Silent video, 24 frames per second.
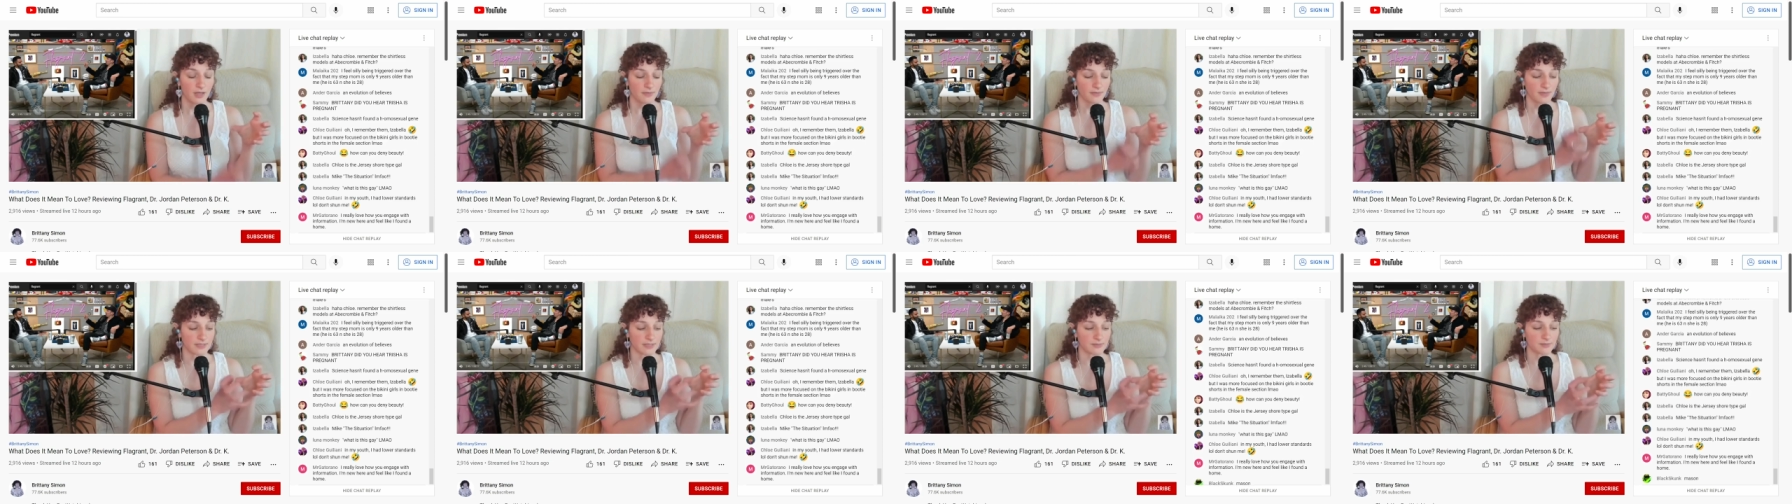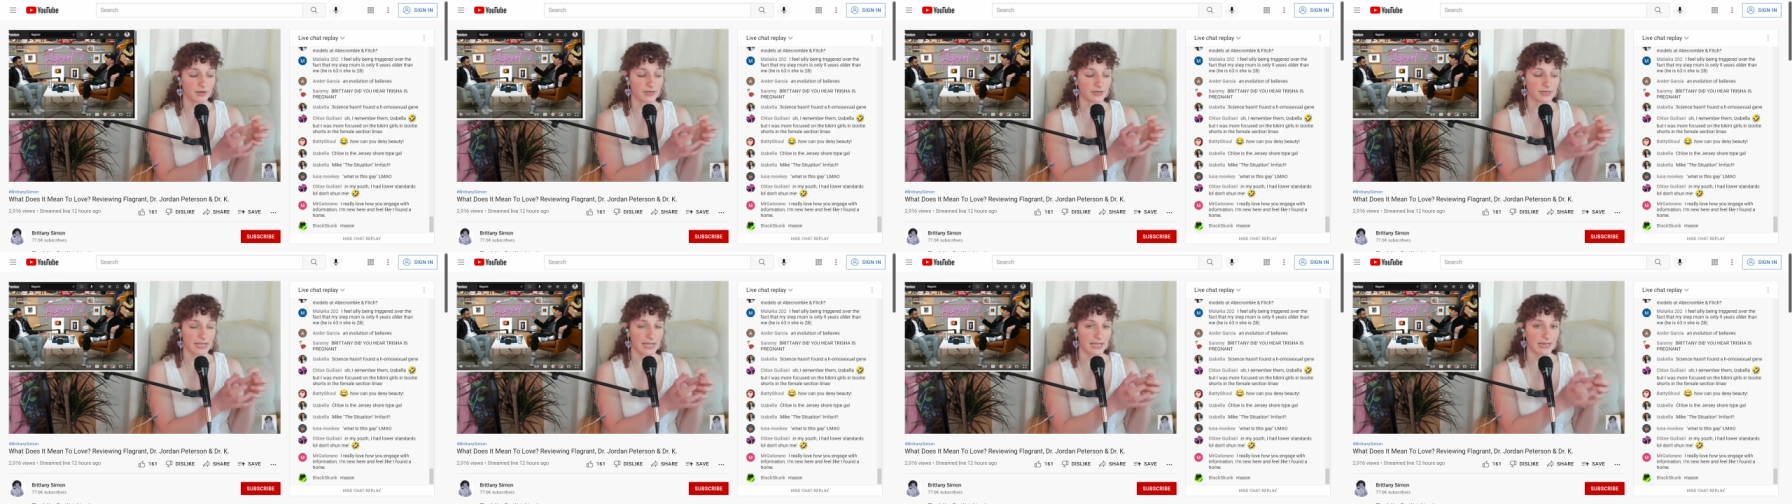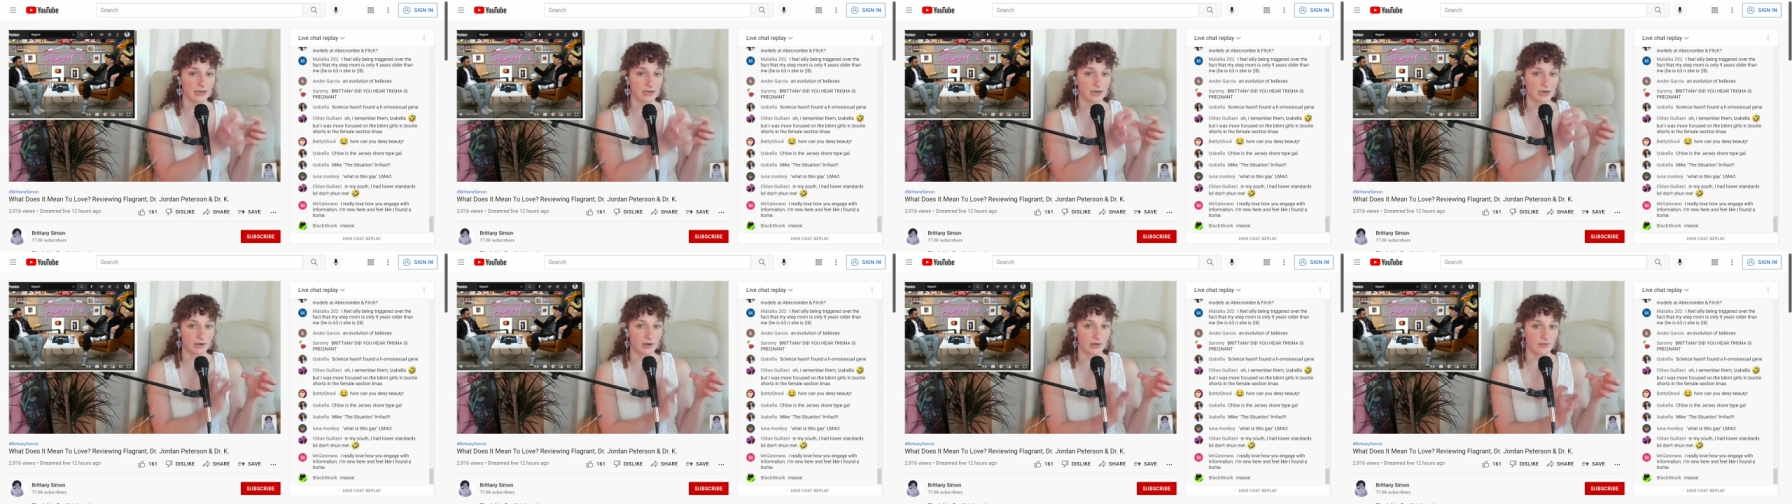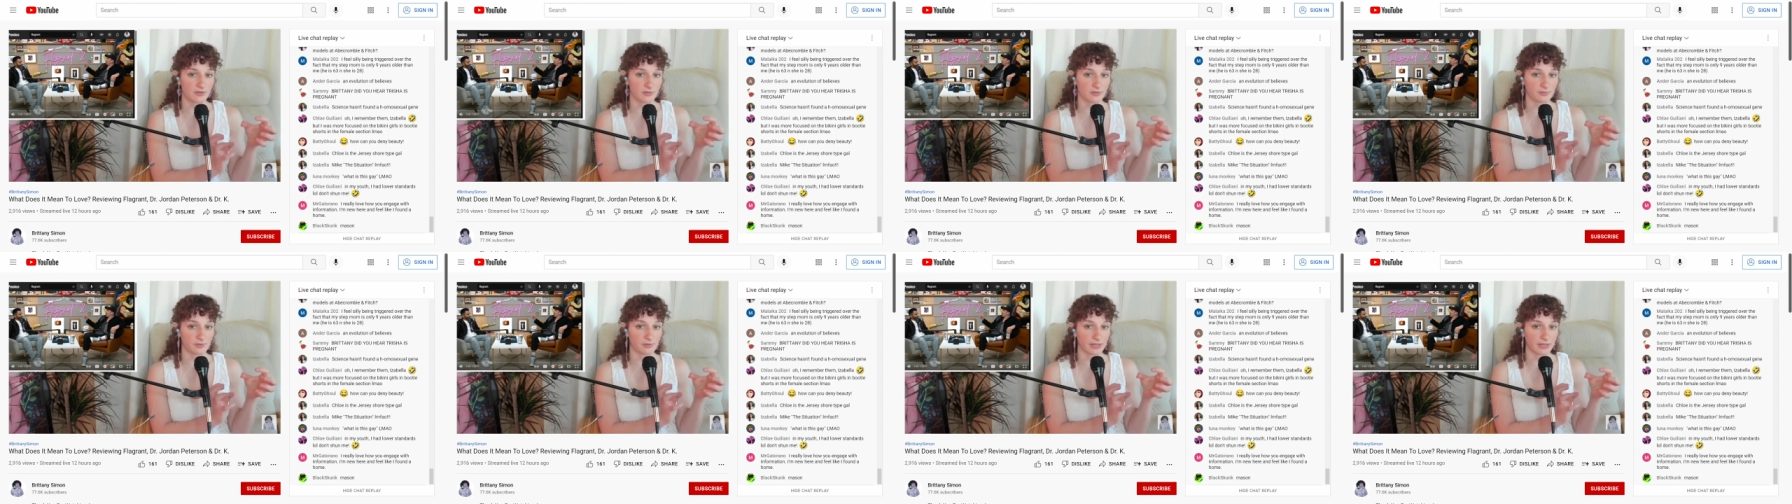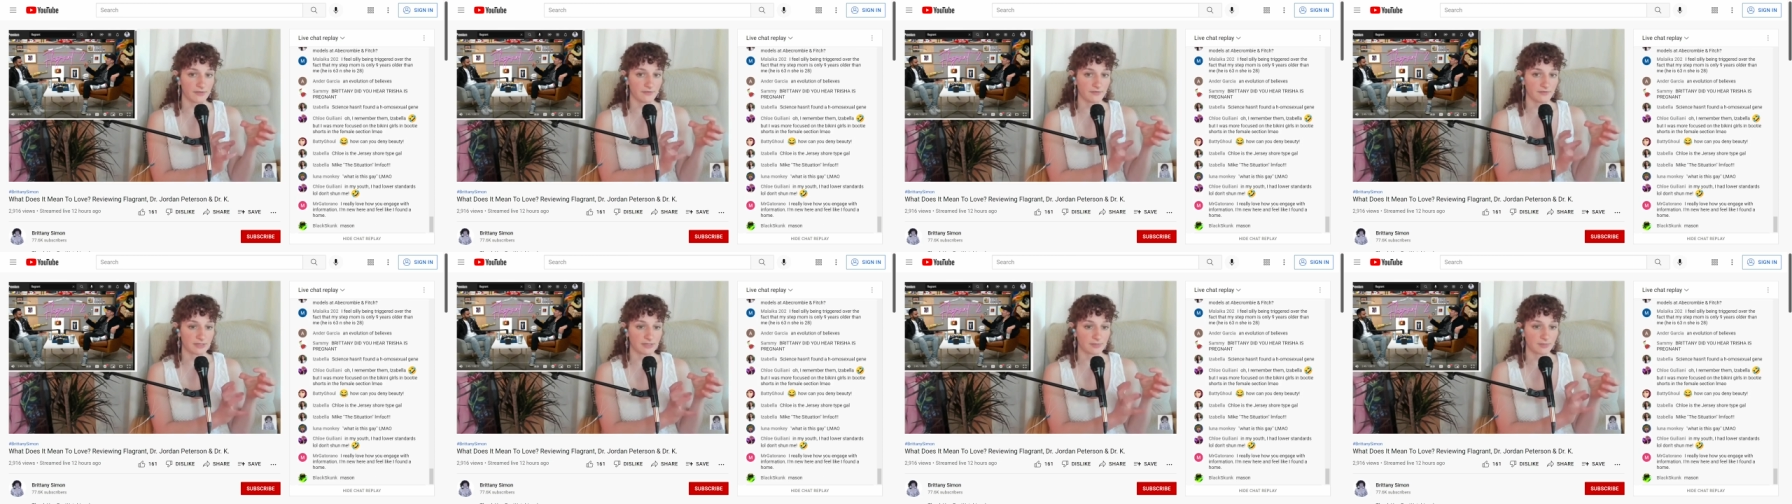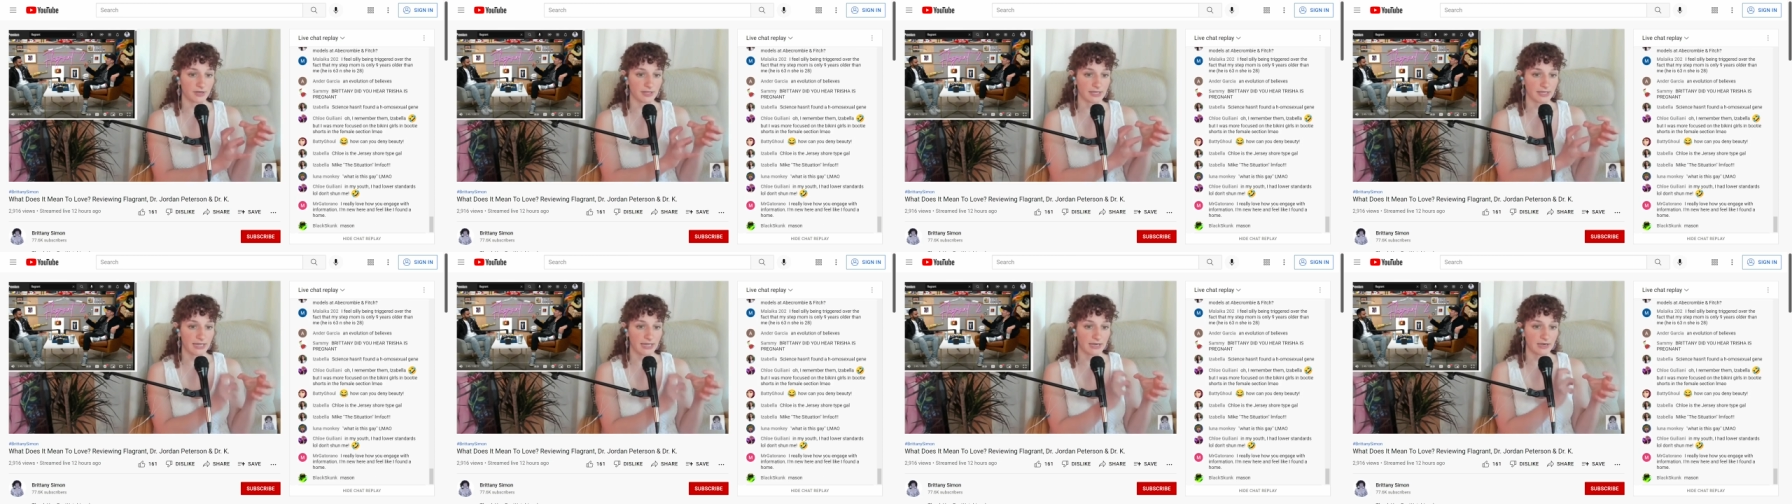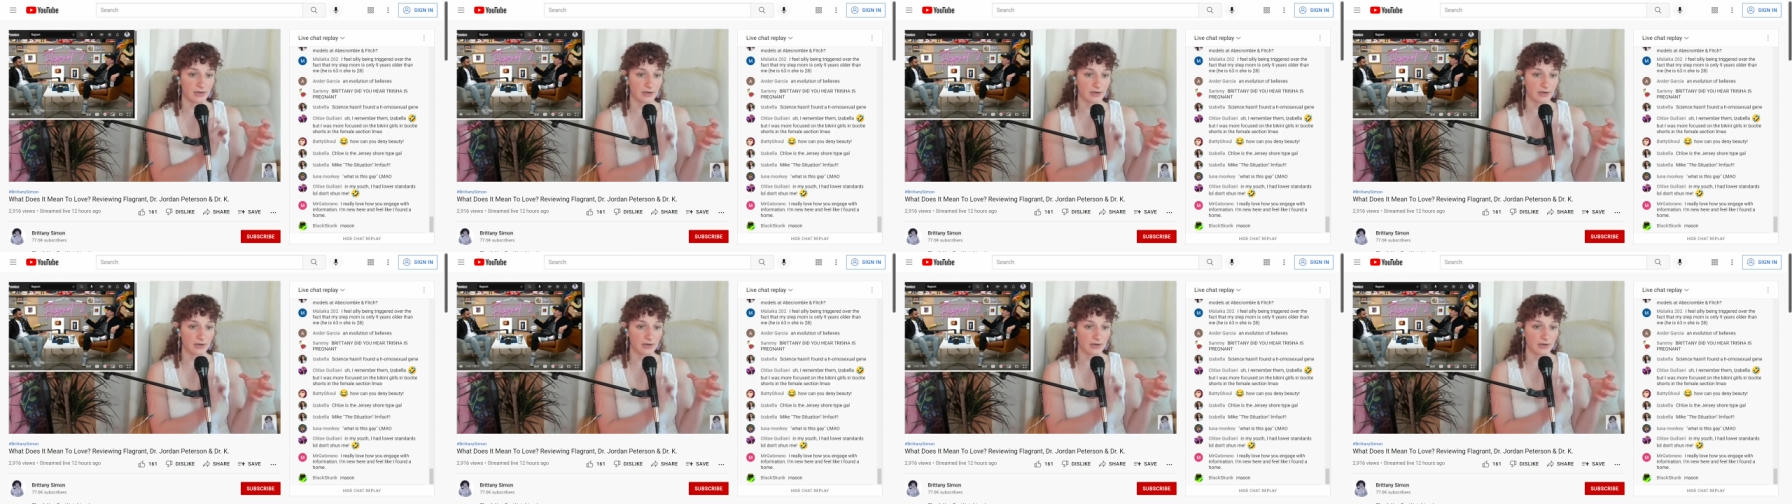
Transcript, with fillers: that's predicated on another belief, that's predicated